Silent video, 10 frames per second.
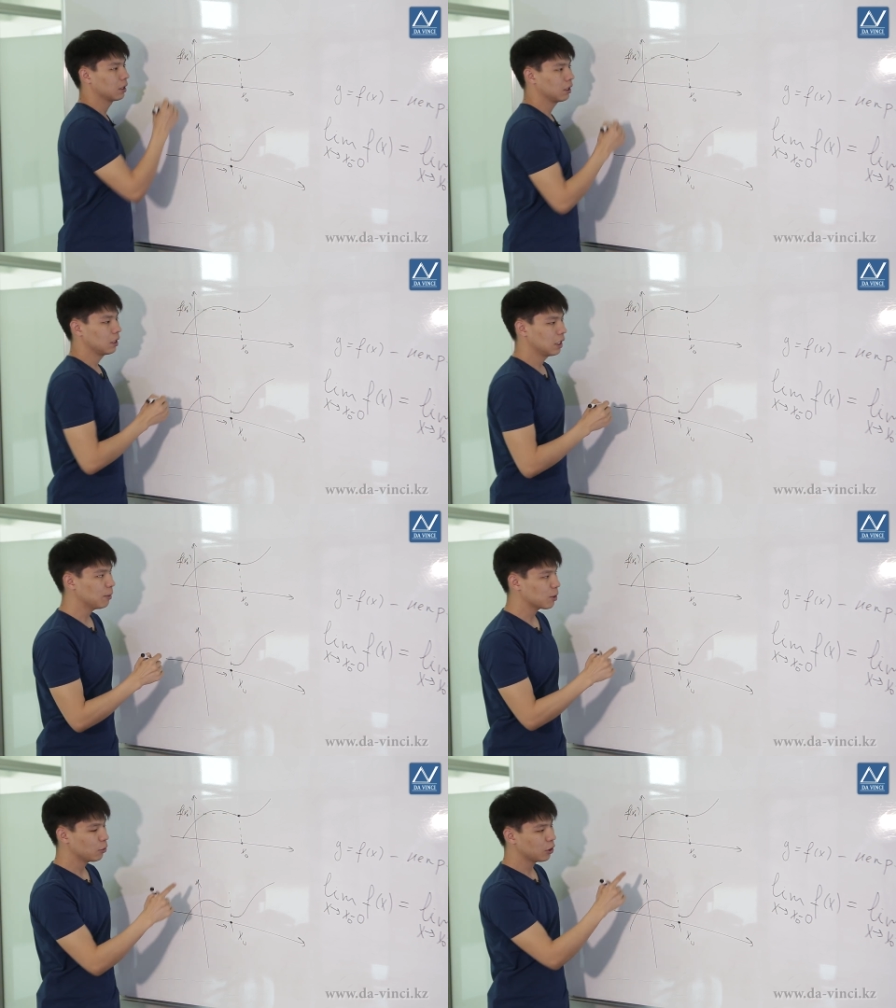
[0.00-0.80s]
And
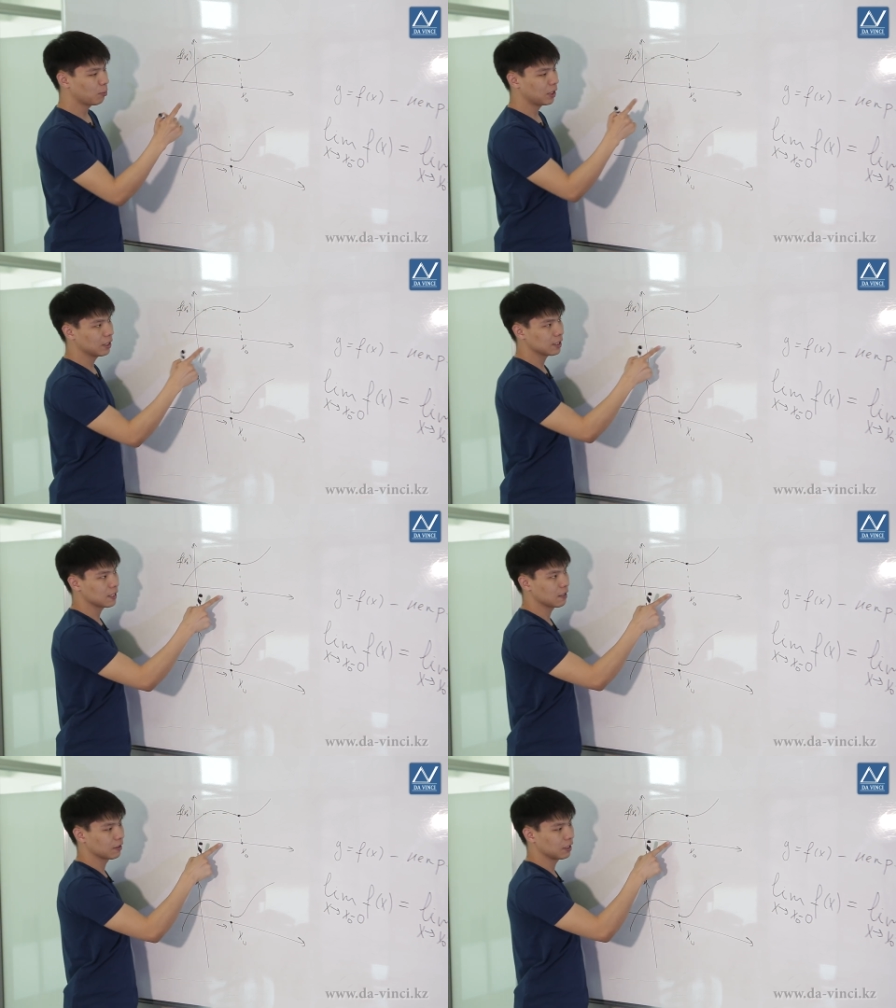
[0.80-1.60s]
take a look at the limit
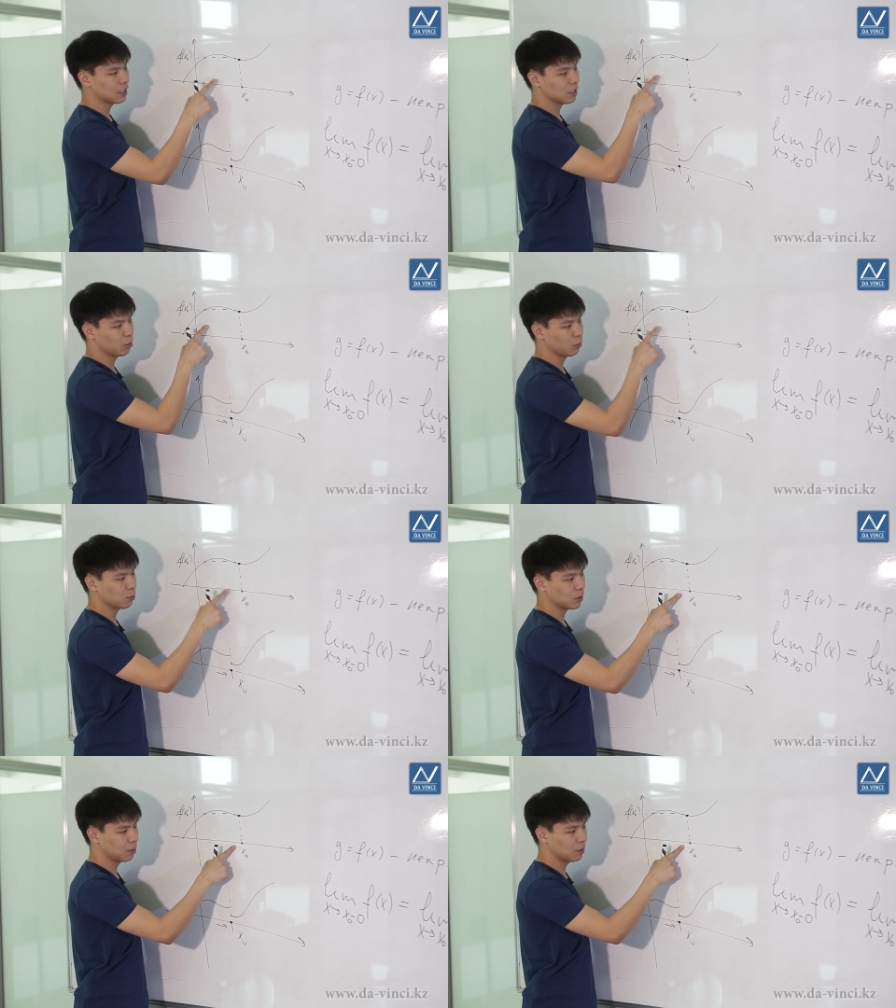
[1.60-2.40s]
from the left.
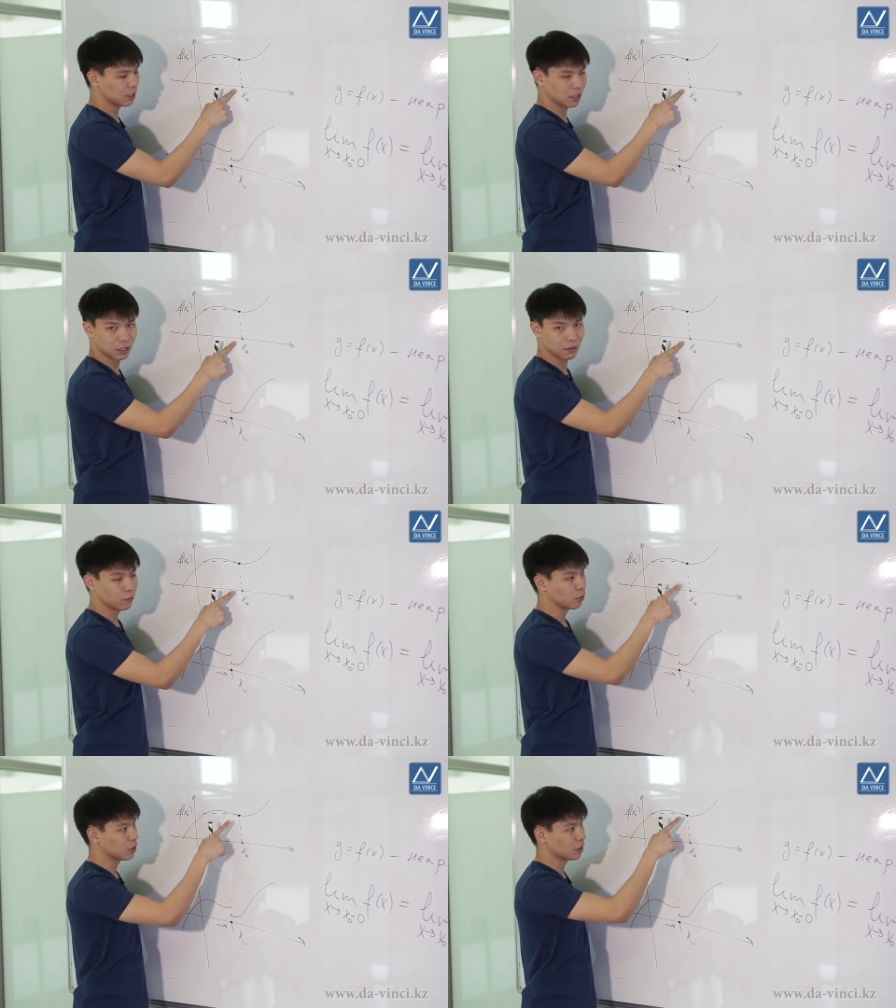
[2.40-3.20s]
If we
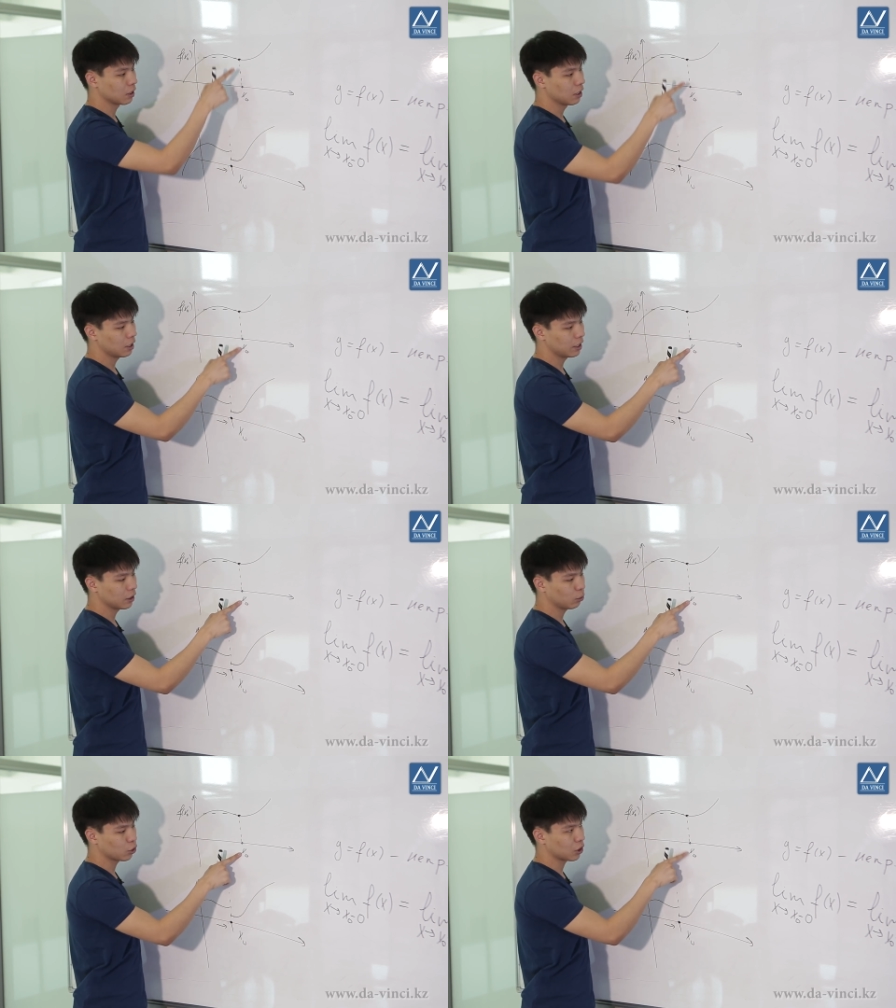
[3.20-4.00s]
approach this point from the
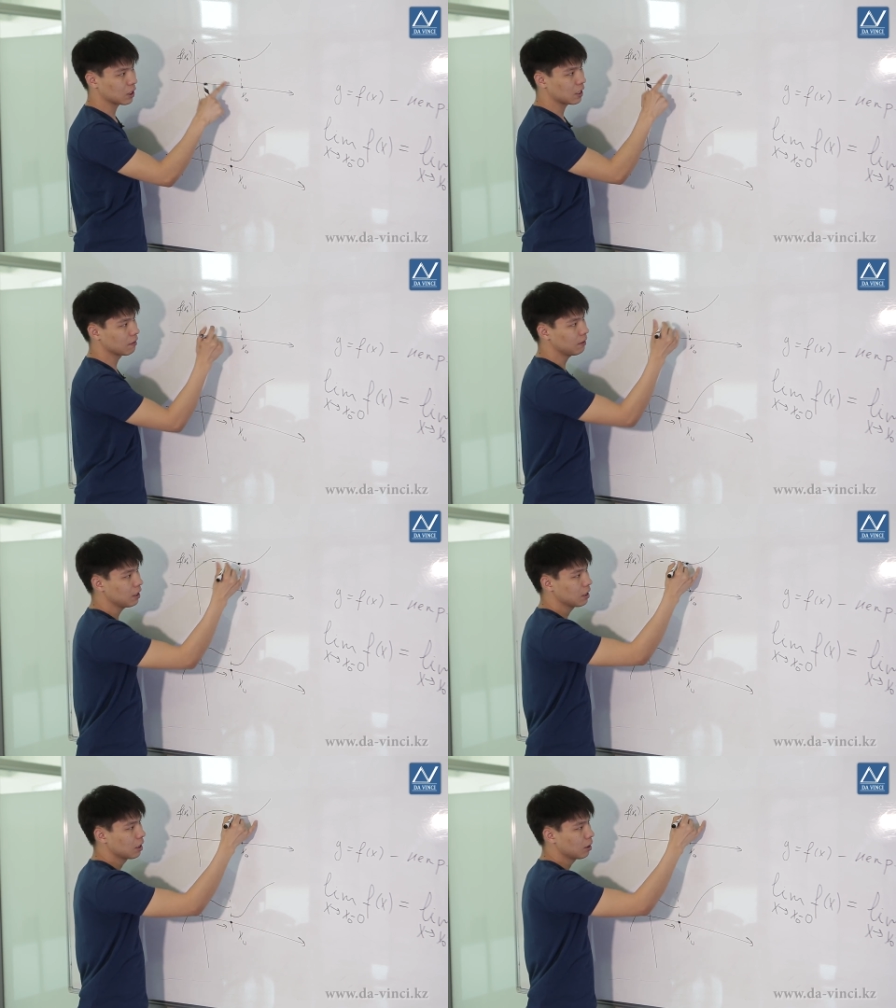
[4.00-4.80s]
left,
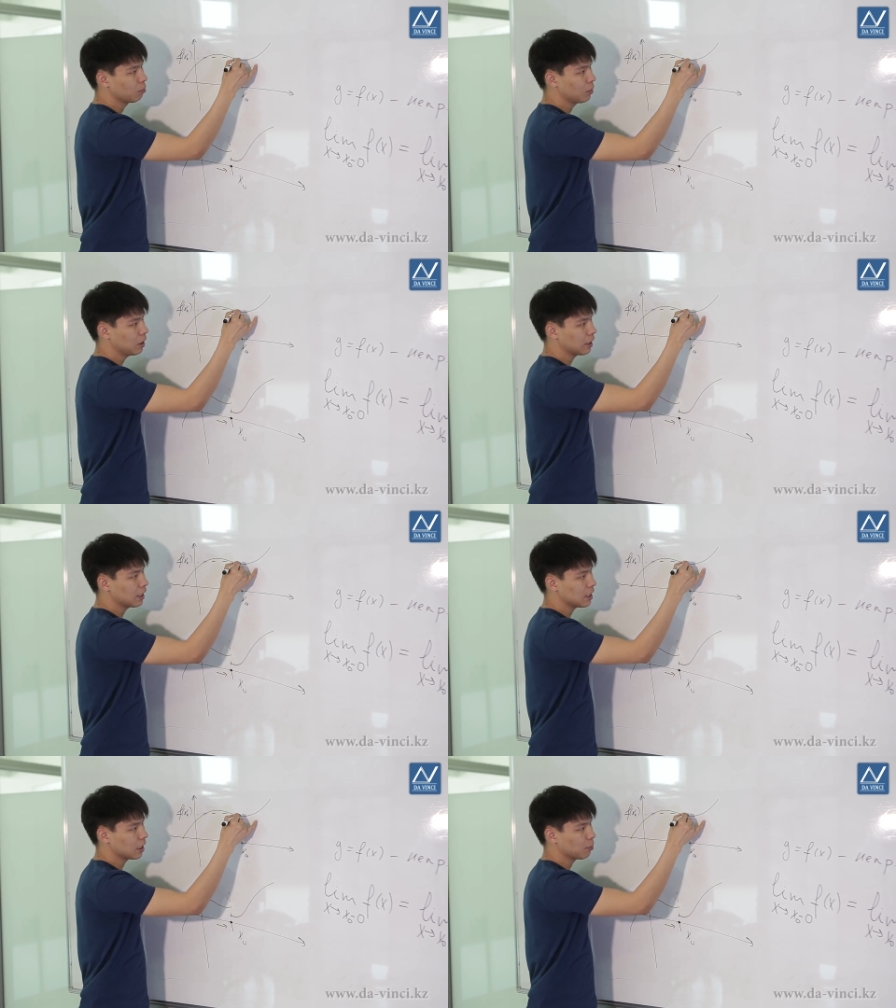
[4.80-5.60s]
we will just get